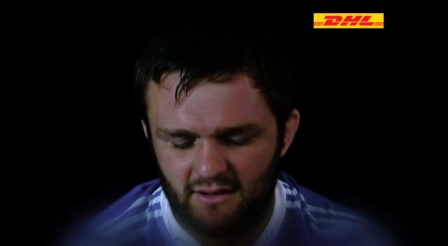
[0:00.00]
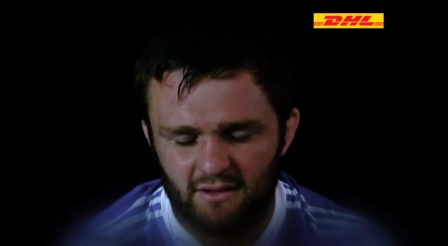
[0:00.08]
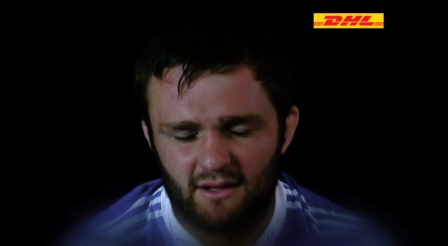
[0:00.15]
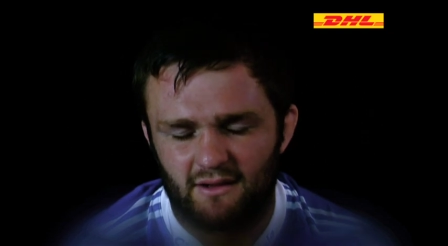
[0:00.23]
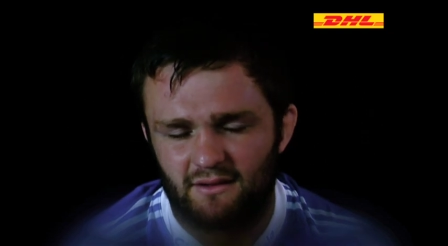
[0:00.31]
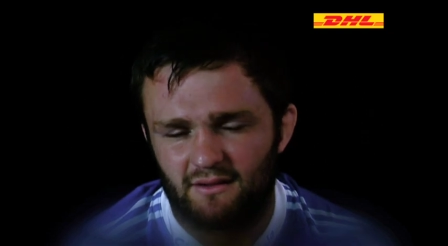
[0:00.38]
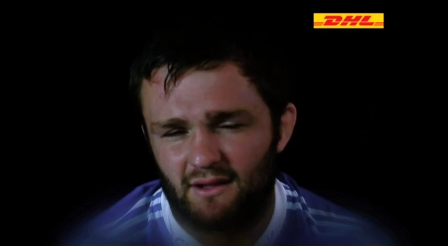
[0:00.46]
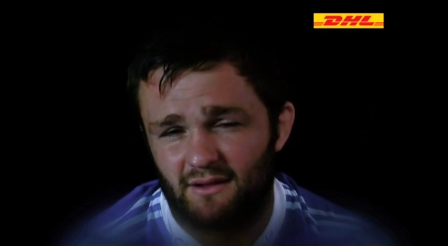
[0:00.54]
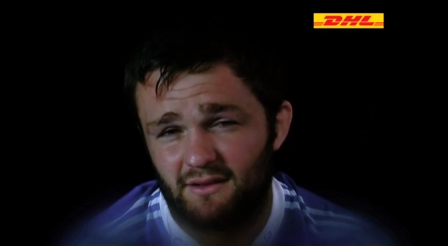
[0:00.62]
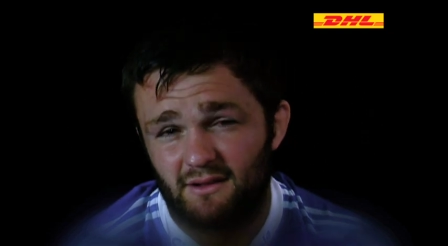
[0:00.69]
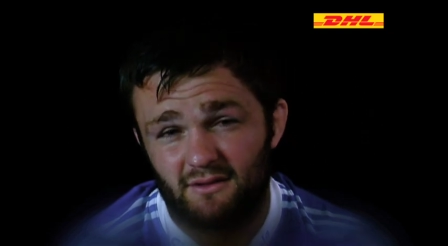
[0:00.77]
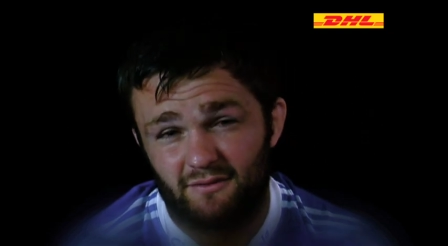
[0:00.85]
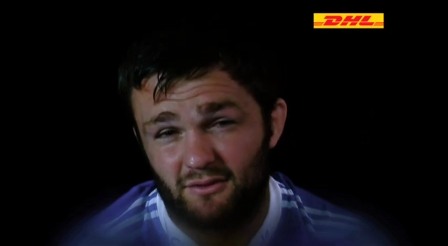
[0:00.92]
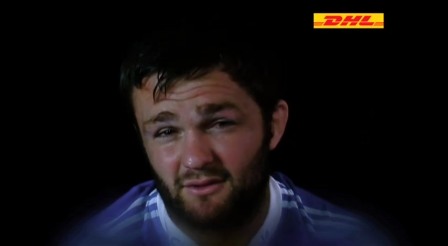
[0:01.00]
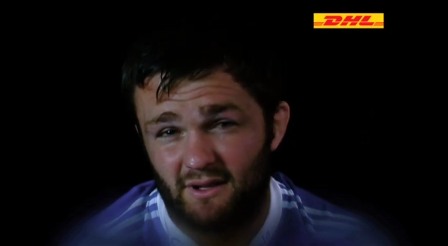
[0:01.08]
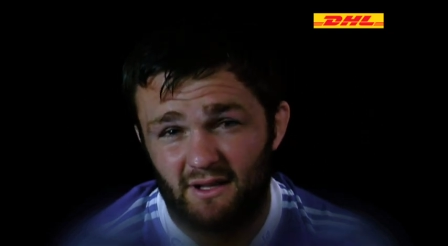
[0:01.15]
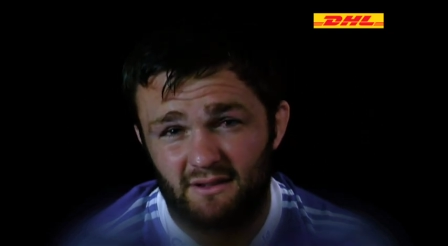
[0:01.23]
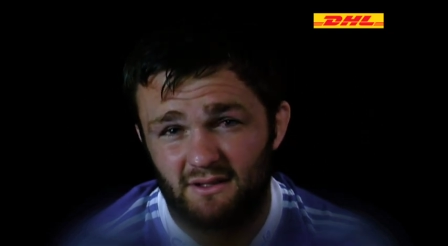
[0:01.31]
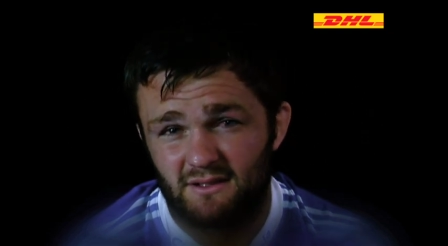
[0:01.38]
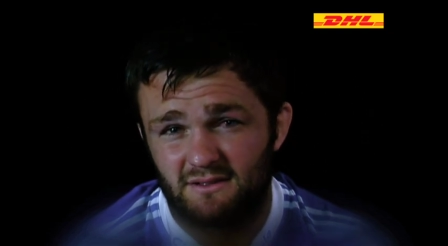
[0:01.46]
And, and I think for
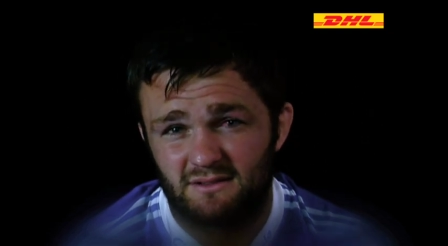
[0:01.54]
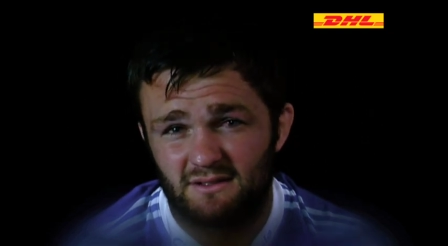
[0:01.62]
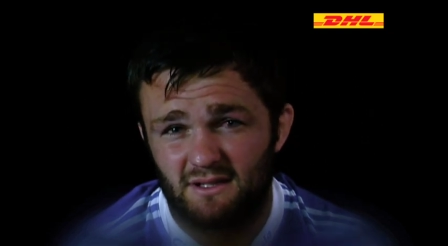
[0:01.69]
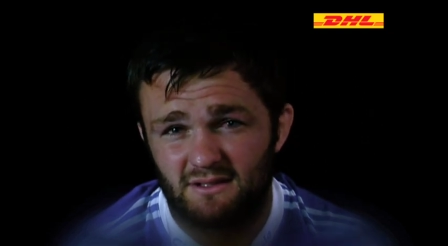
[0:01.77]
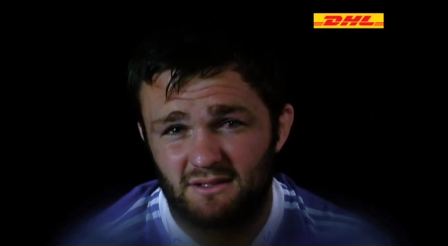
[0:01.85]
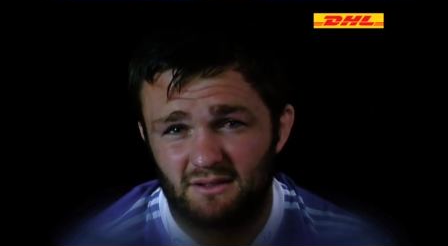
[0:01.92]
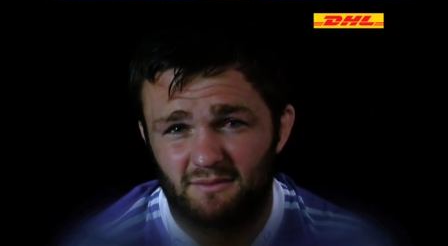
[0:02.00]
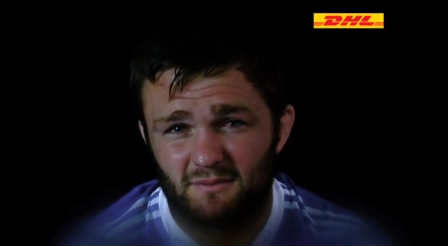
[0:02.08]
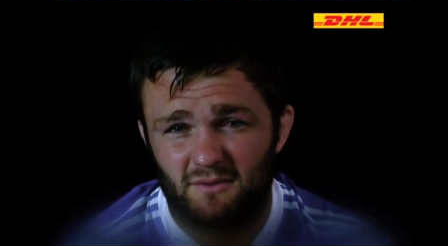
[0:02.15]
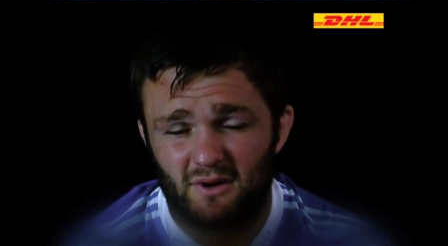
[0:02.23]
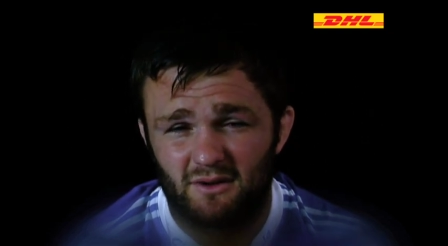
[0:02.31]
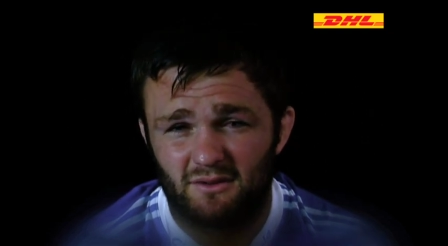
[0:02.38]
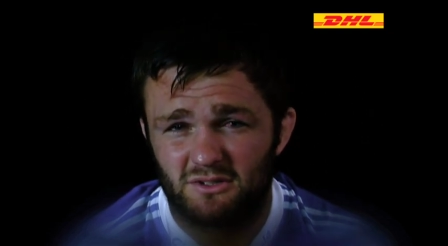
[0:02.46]
that, it, it's a great